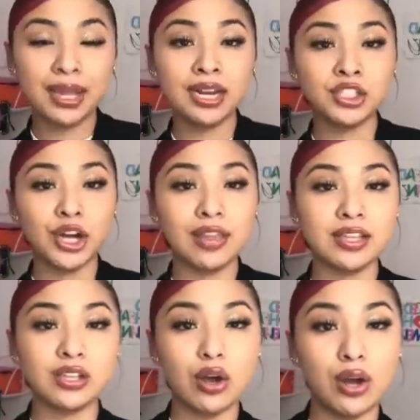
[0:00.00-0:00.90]
to try
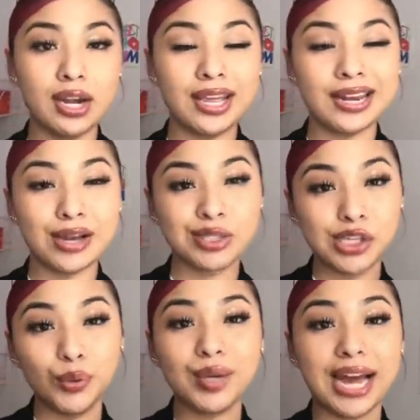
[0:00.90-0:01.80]
this on. And I'll see
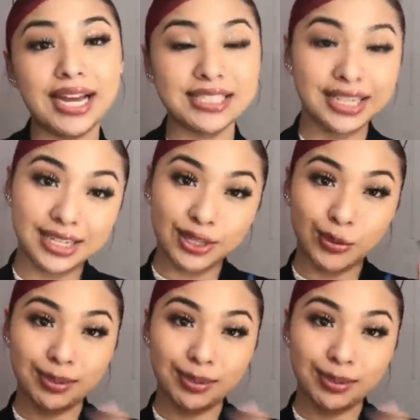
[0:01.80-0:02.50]
you guys in a little bit.